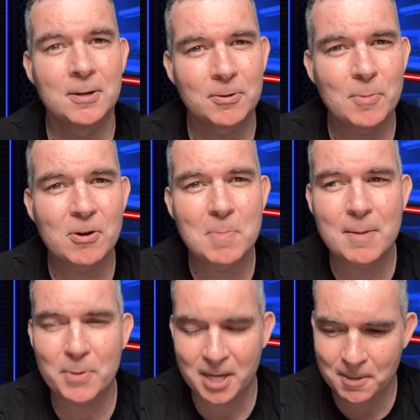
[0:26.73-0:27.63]
you might
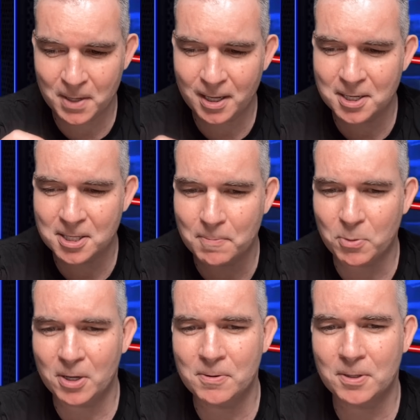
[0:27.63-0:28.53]
remember him, he is the
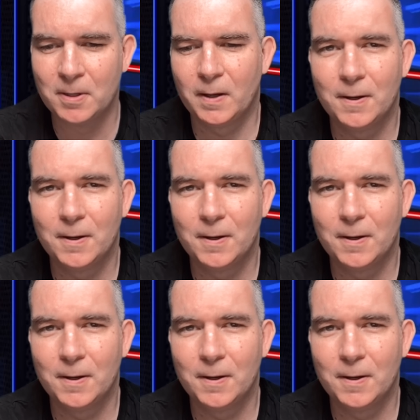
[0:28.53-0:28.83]
bloke